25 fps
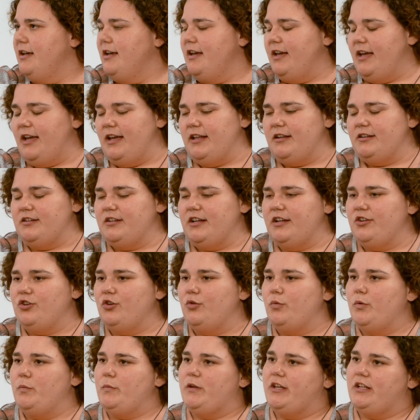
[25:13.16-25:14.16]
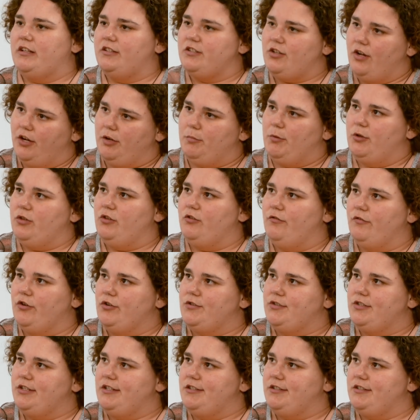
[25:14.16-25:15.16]
And I know when we talk about
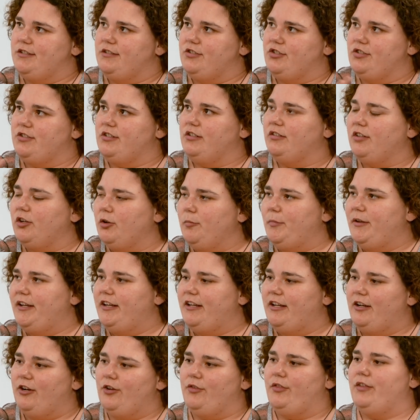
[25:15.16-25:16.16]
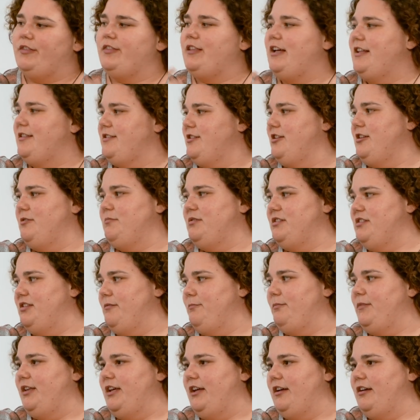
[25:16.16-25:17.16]
universities in just a little bit here that that's going to be
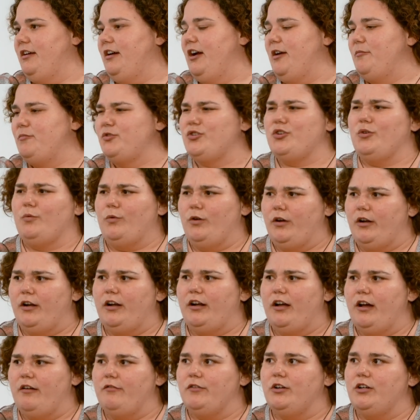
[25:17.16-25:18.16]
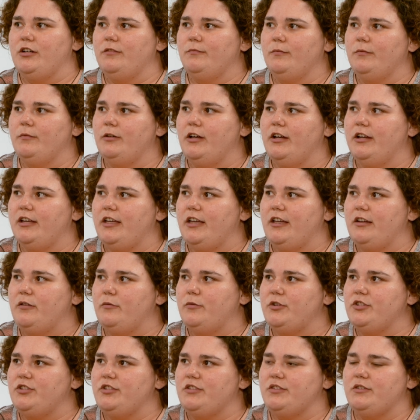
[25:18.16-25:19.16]
something I'm sure we're going to cover again,
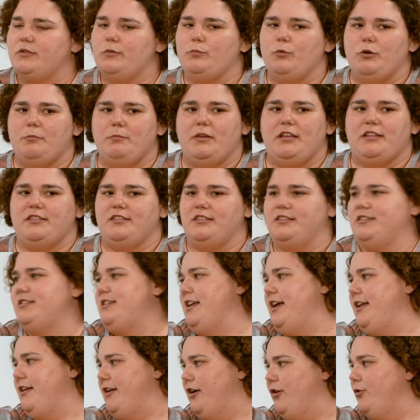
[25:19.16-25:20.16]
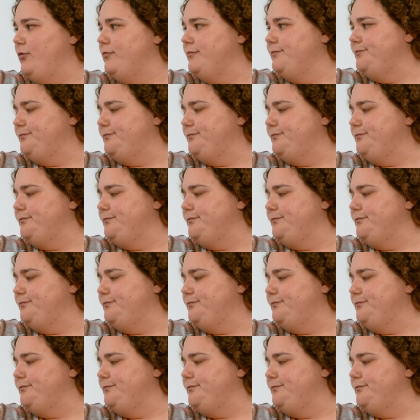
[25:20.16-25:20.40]
which is what makes you stand out.